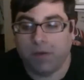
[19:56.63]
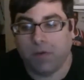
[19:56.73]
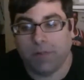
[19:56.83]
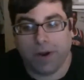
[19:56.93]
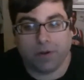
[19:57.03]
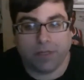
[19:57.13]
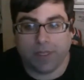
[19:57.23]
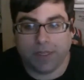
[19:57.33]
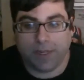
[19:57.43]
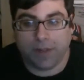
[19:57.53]
Well, apparently he
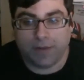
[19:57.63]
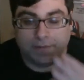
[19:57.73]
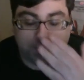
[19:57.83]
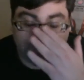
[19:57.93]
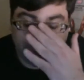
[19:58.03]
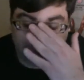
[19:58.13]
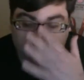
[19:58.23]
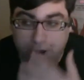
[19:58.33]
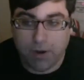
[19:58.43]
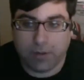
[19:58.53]
didn't.
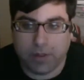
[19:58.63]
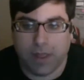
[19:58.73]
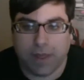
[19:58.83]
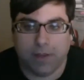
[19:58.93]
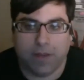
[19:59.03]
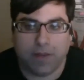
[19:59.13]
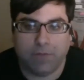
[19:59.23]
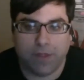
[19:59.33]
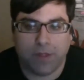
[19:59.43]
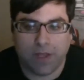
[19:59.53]
Apparently, and if
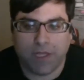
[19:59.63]
he does